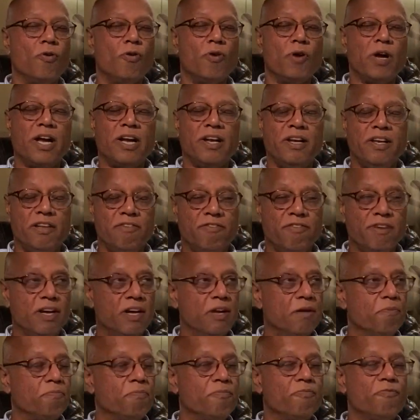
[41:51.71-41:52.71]
and
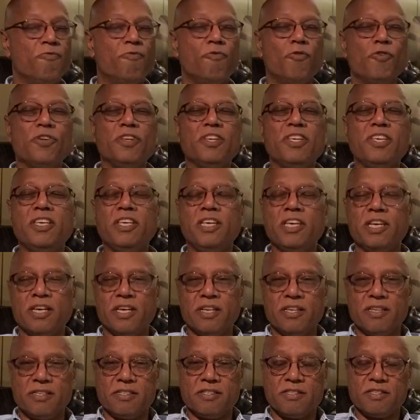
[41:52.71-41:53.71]
develop for
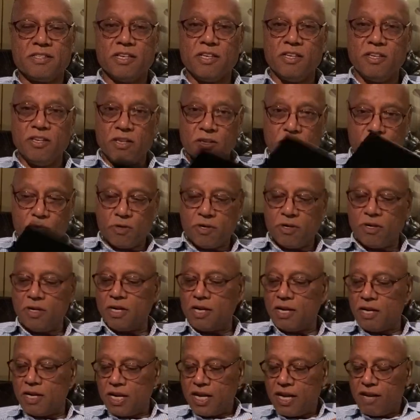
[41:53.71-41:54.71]
years. You know what?
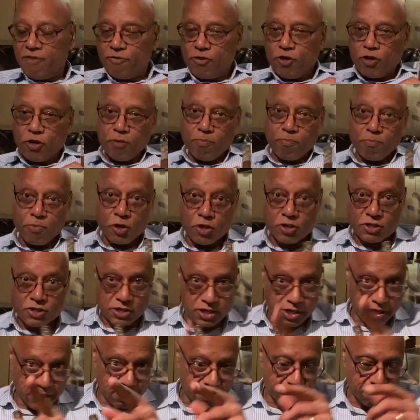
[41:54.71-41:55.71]
I have got a box
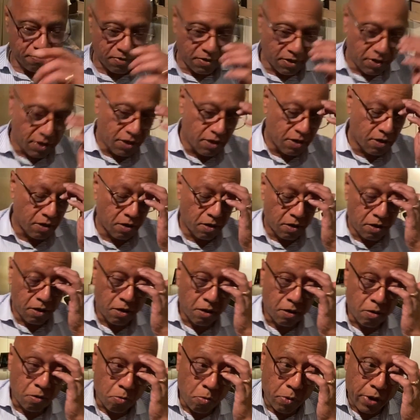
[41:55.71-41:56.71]
here
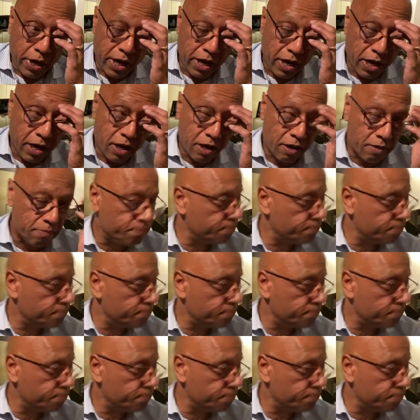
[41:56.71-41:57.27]
where,